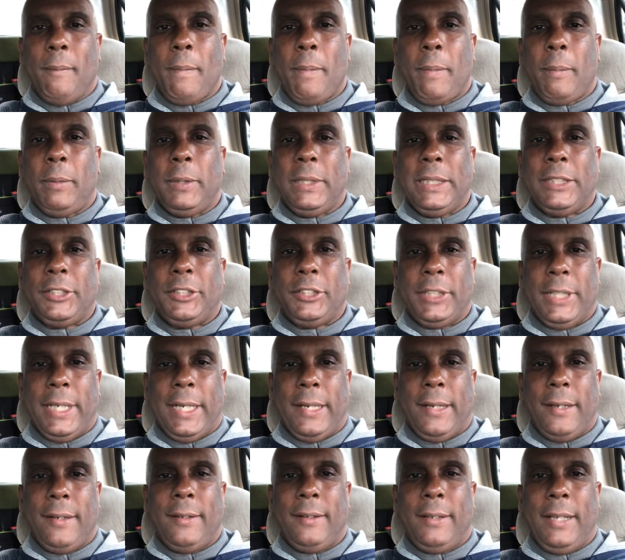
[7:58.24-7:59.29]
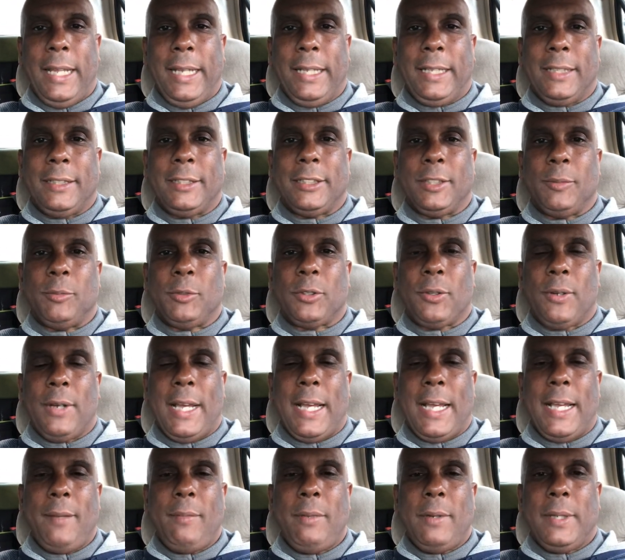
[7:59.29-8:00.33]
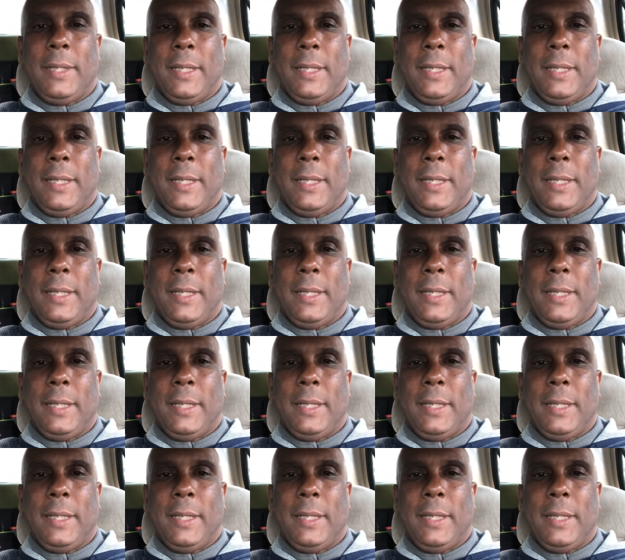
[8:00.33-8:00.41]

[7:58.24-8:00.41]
Please share, like, and subscribe,